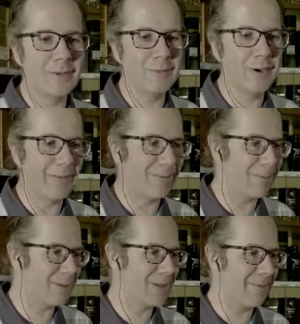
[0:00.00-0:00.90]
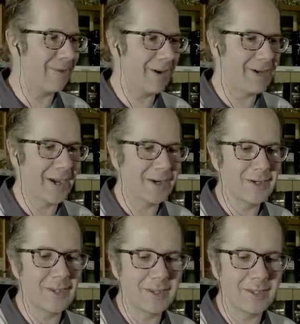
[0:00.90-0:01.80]
You uh, forced Devin and I to
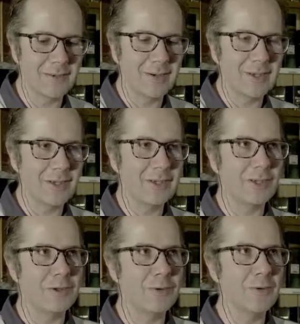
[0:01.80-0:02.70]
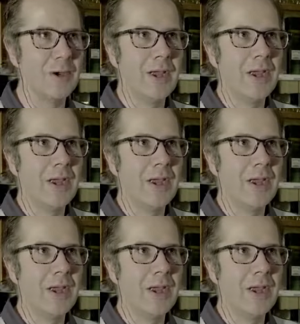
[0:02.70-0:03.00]
actually get serious into